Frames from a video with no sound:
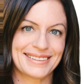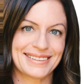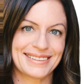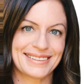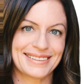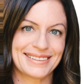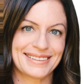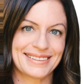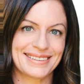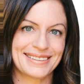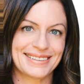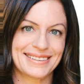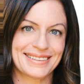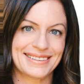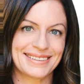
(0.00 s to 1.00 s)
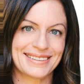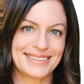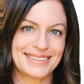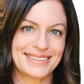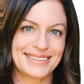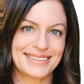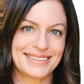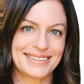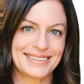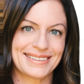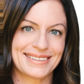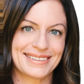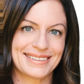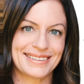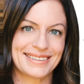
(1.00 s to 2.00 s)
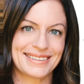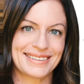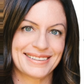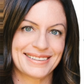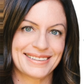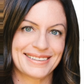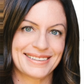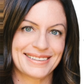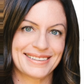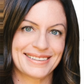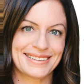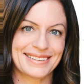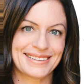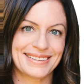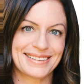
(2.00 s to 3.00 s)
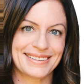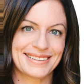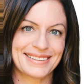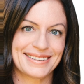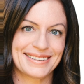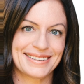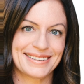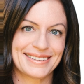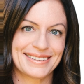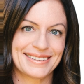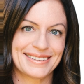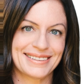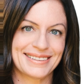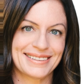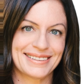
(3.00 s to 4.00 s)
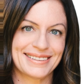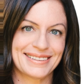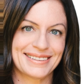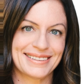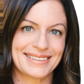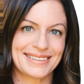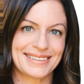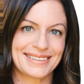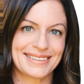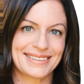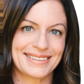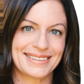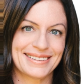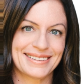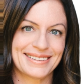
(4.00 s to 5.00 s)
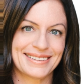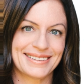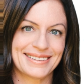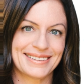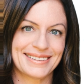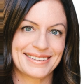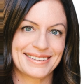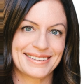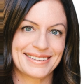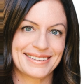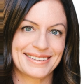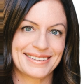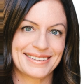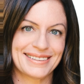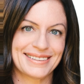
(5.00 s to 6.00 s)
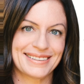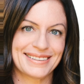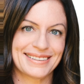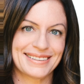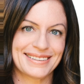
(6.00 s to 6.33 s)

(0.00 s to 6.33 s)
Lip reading: This is a still picture; no speech is visible.